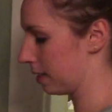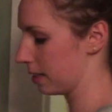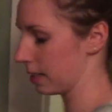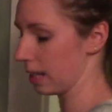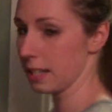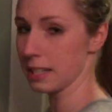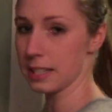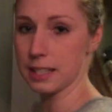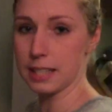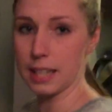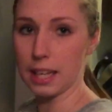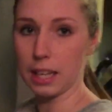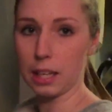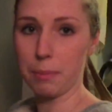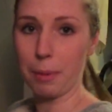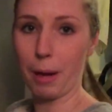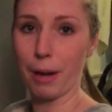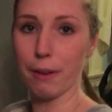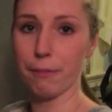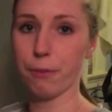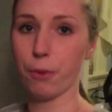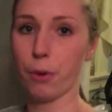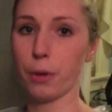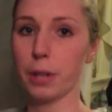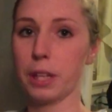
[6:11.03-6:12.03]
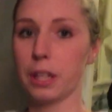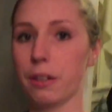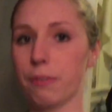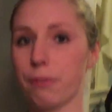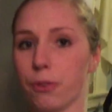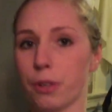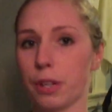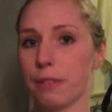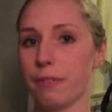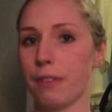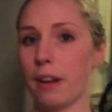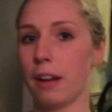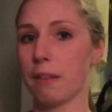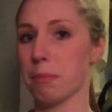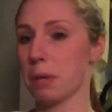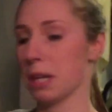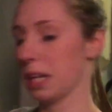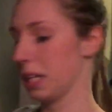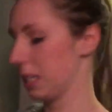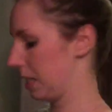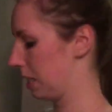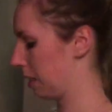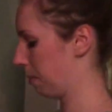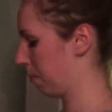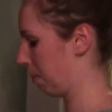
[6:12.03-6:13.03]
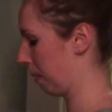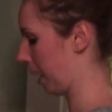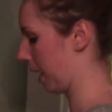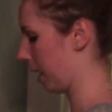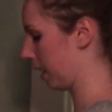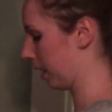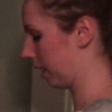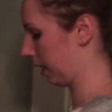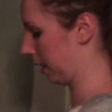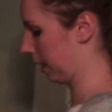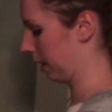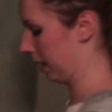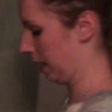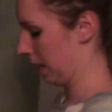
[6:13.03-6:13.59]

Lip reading: Does take about 40 to 45 minutes to bake.